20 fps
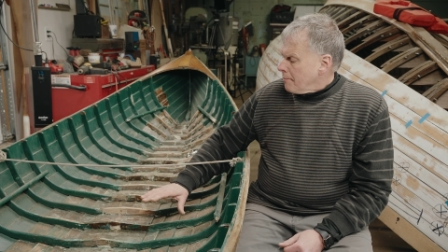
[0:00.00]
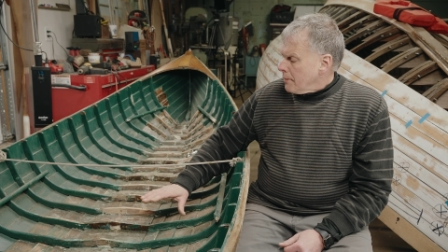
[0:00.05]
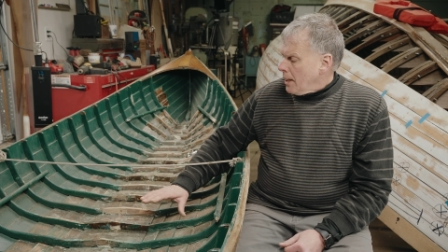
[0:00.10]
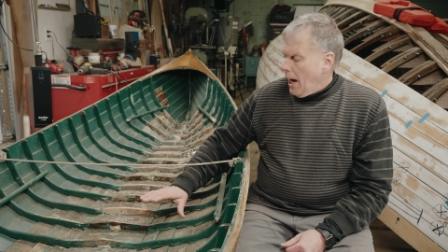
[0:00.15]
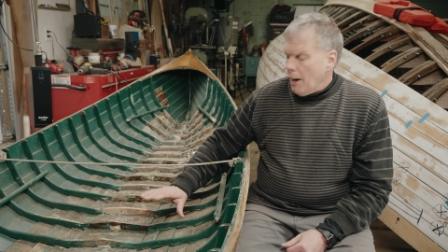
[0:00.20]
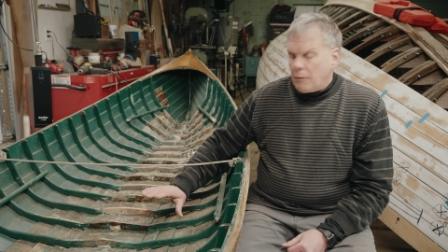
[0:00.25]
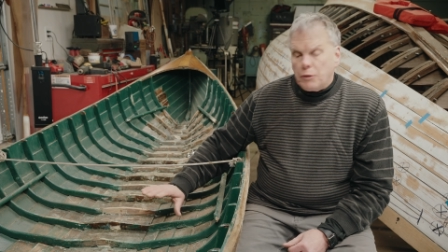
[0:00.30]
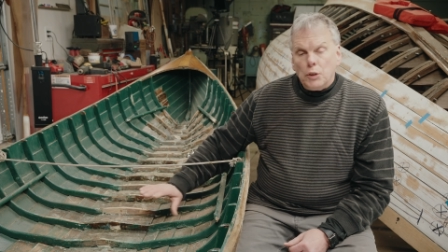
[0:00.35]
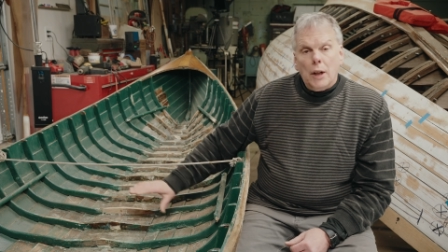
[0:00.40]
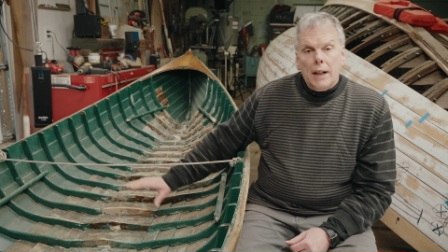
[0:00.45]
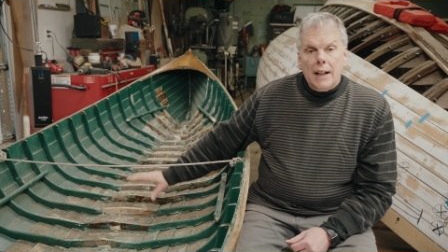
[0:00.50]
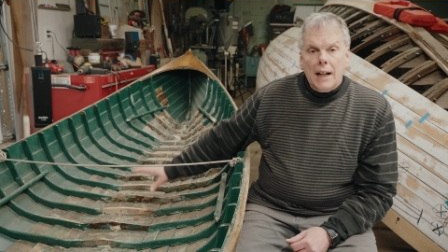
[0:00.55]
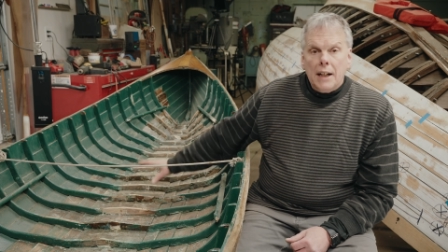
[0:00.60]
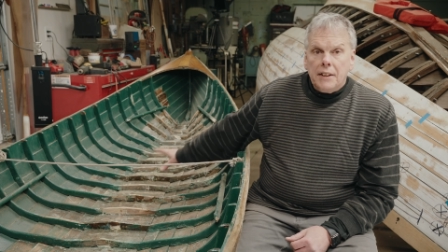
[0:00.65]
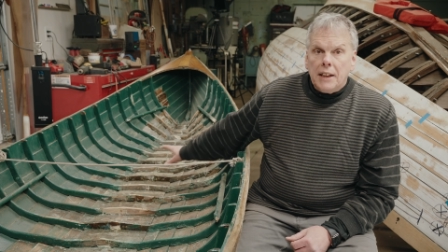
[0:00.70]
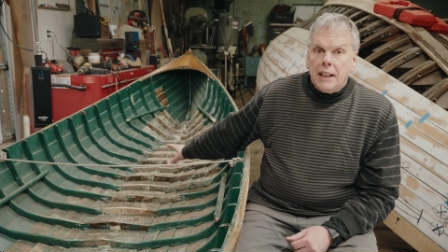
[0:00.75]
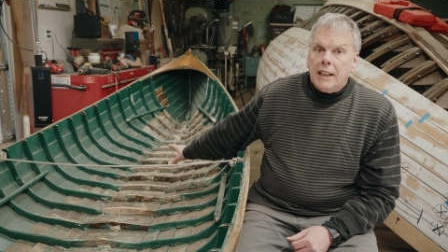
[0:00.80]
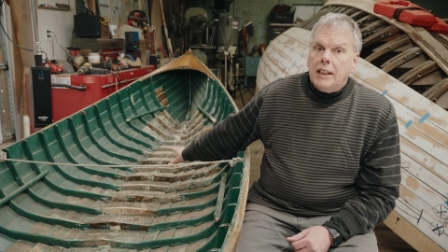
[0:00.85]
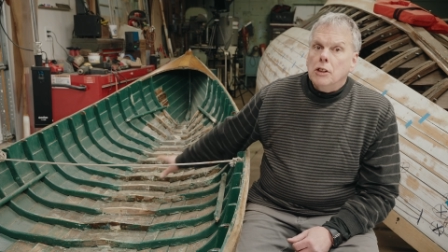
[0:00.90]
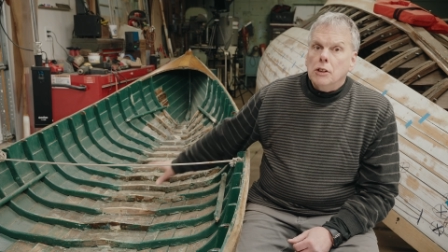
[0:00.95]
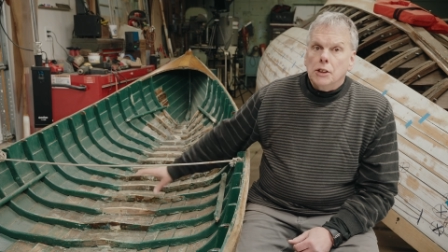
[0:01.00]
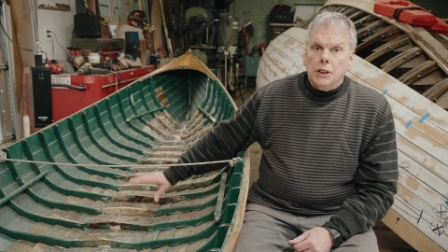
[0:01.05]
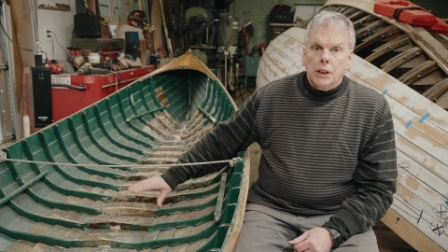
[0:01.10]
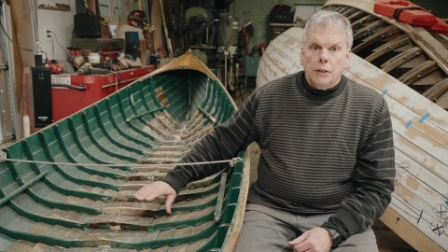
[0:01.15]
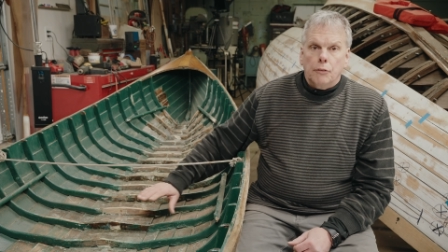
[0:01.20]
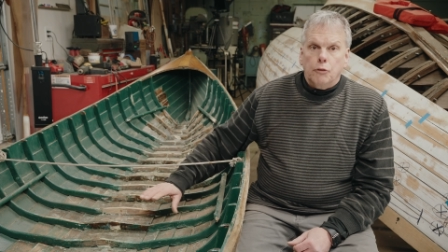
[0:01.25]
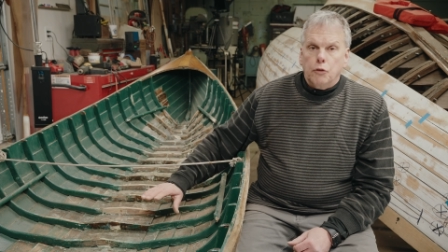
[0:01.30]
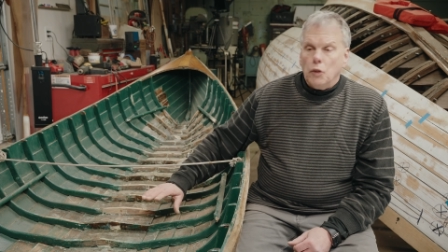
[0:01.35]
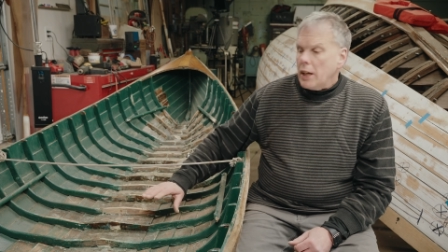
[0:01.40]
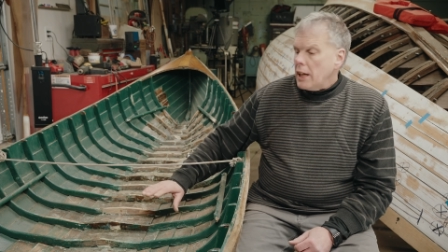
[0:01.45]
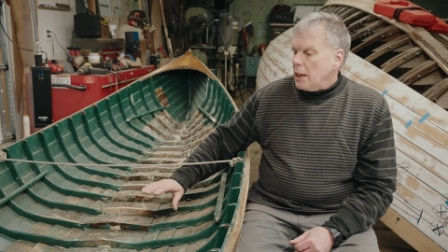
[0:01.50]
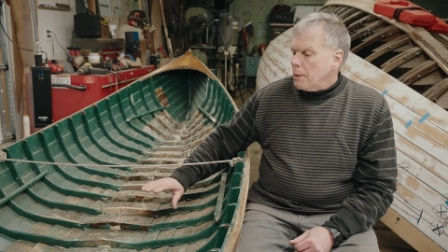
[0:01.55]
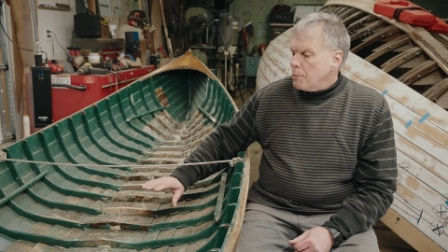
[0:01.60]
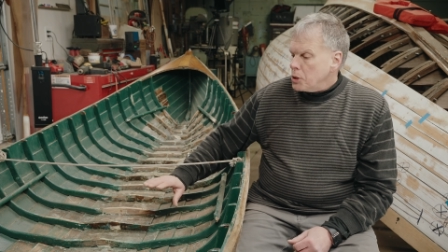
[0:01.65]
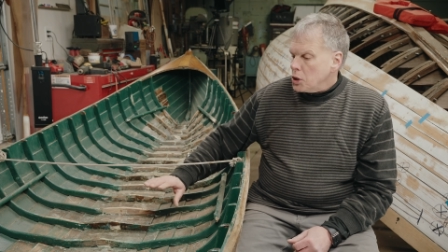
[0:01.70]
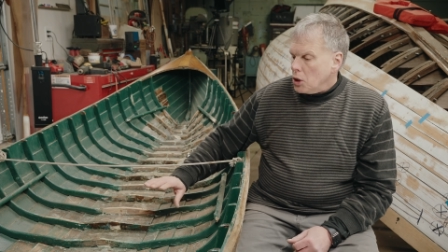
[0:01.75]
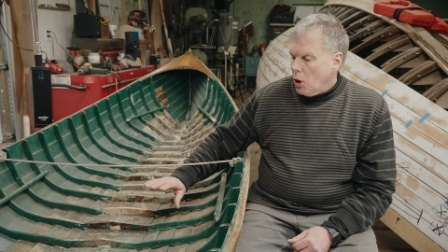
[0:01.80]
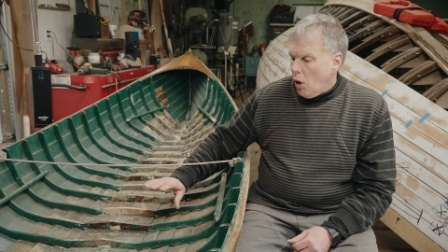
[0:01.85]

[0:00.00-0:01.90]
After I got the heels of the frames